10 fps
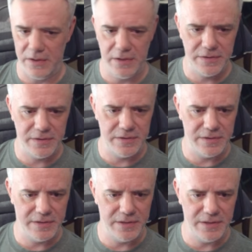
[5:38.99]
Now, this
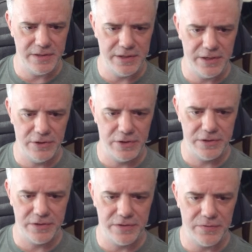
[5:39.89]
is the Gear
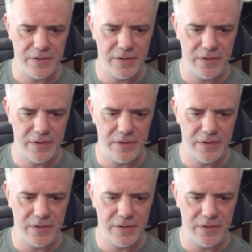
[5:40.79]
Hunters event